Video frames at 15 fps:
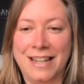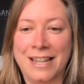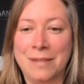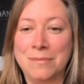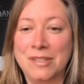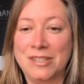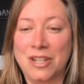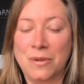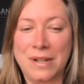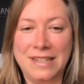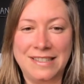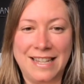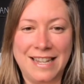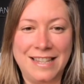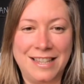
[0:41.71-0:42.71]
I am so
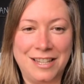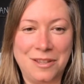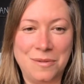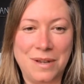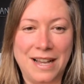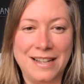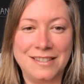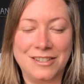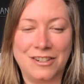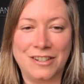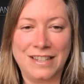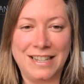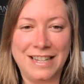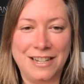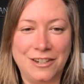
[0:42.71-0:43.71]
excited that you guys are
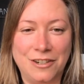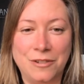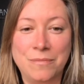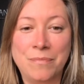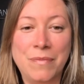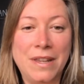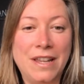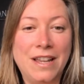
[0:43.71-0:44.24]
here.